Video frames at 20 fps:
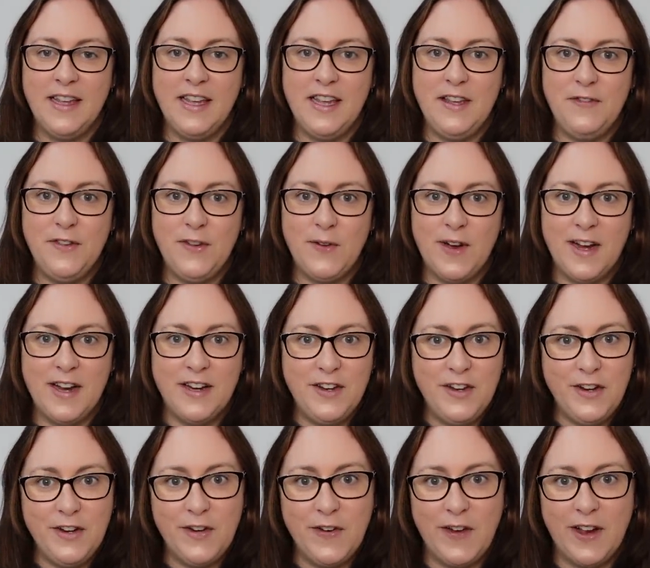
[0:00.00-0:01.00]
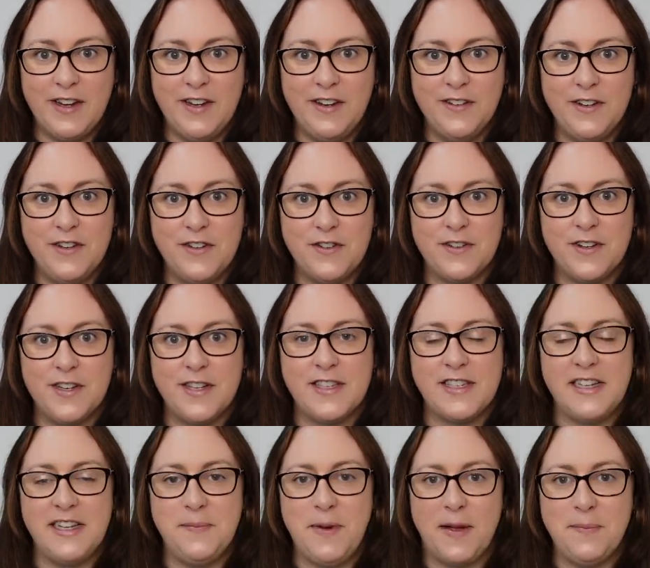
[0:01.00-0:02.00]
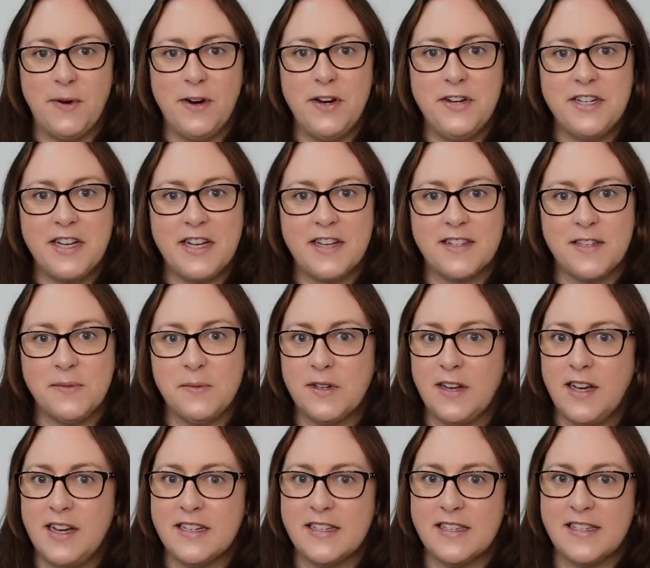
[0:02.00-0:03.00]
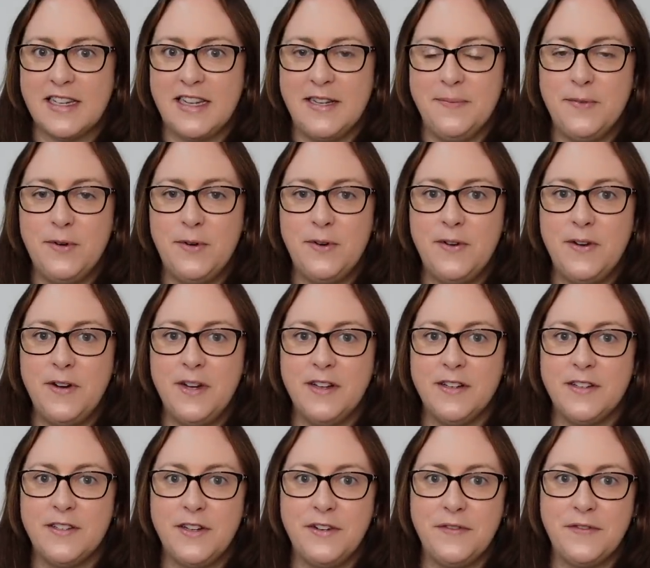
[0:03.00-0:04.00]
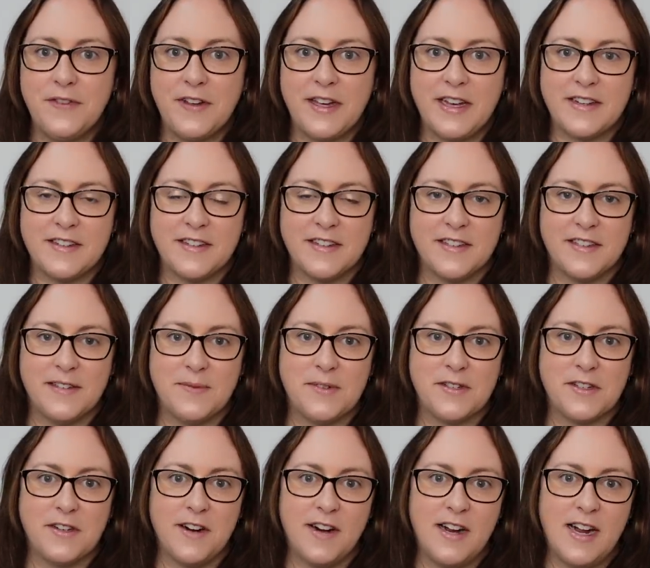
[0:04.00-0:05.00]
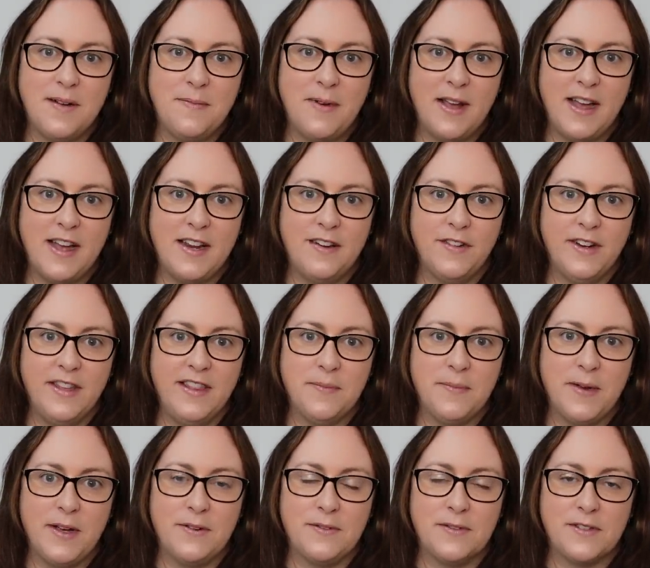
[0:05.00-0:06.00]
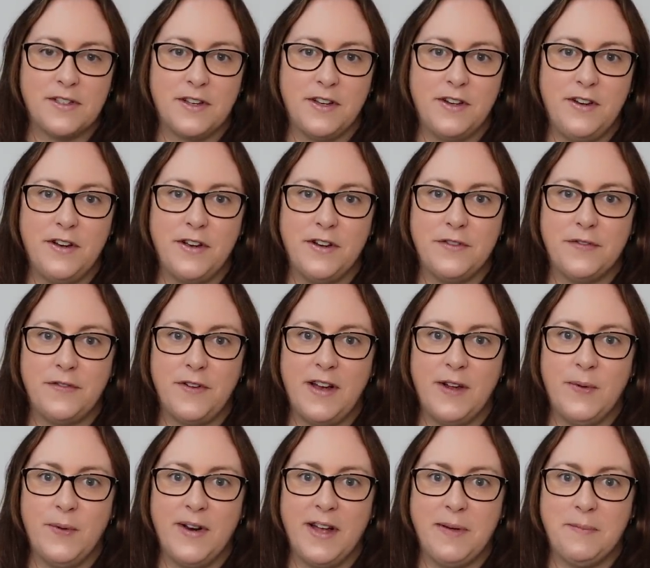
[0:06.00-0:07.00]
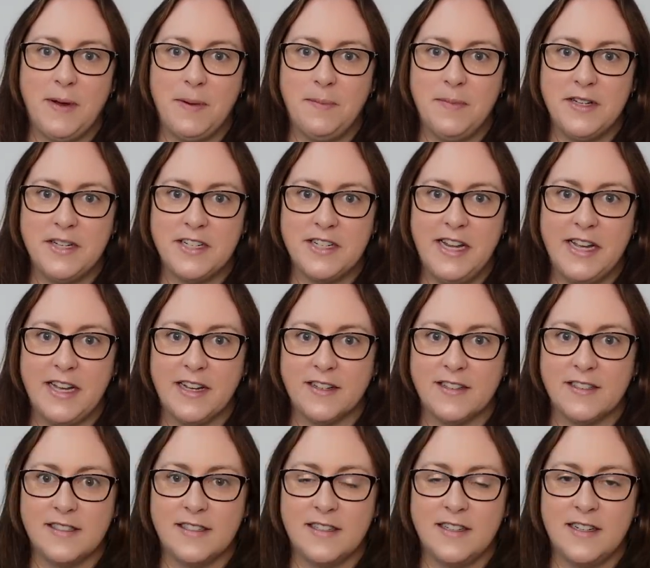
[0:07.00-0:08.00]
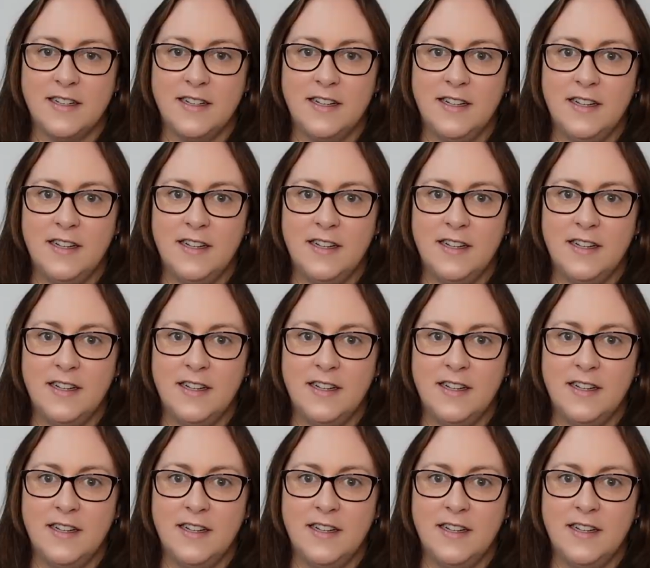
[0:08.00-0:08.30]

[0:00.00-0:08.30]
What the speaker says: If you are new and you enjoy seeing my projects and would like to see more, don't forget to subscribe and ring the bell so you're notified when I publish next.